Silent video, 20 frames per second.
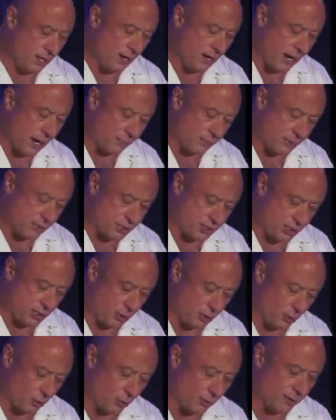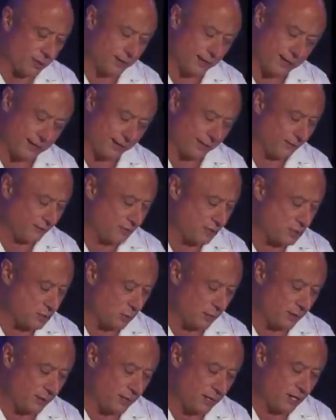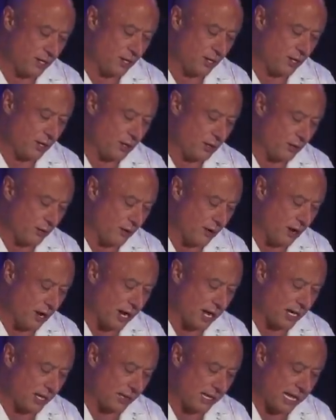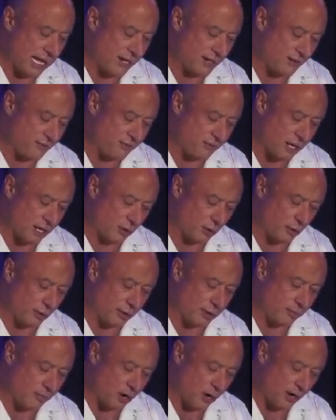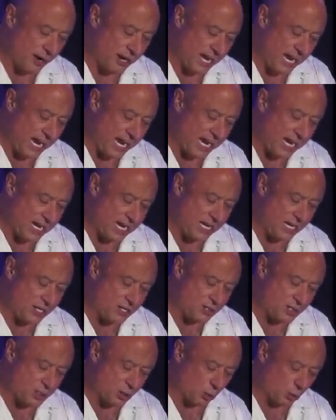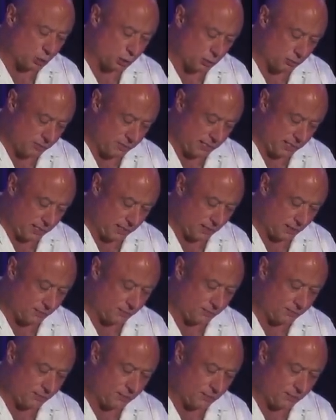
Number two, I love this one. You're not allowed to follow them on any social media,